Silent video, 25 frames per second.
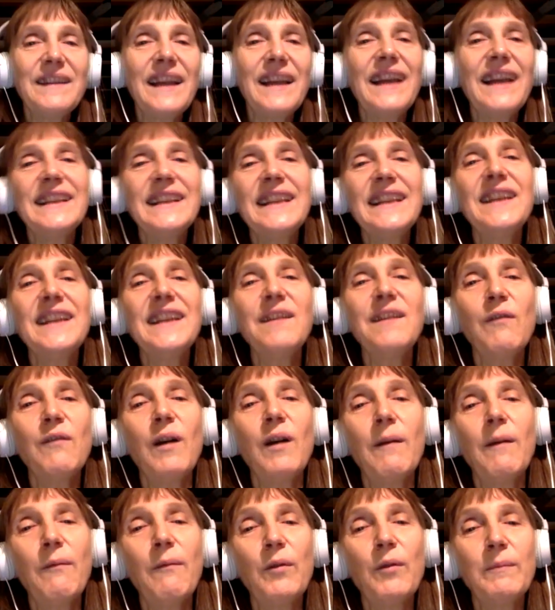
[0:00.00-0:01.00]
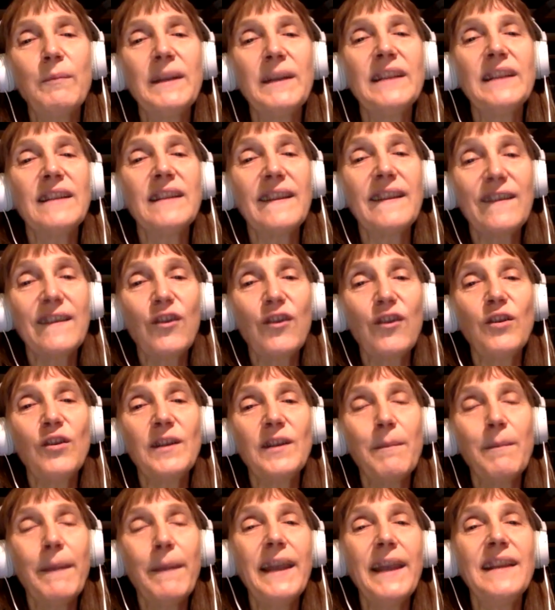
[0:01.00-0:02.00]
idea for me, the song,
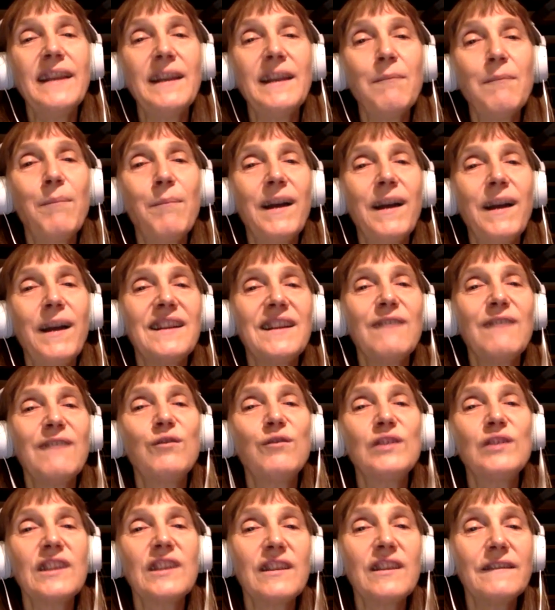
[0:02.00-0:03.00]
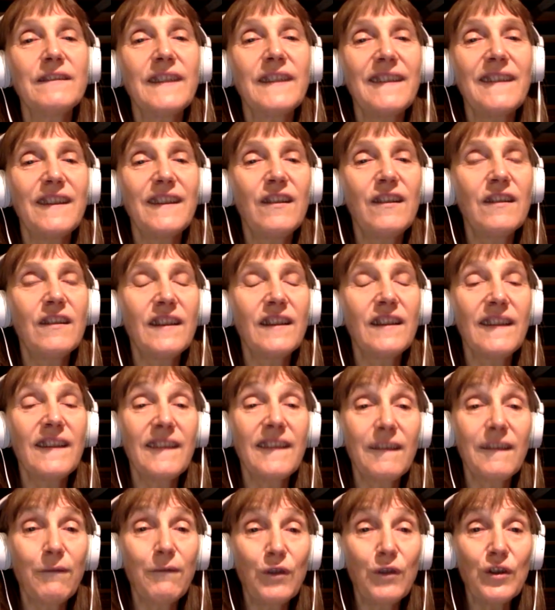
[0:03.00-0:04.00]
the main impact I wanted of the song
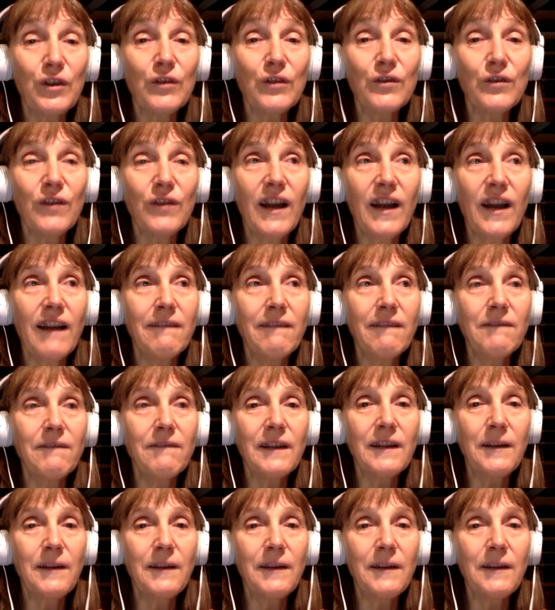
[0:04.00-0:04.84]
is for you to have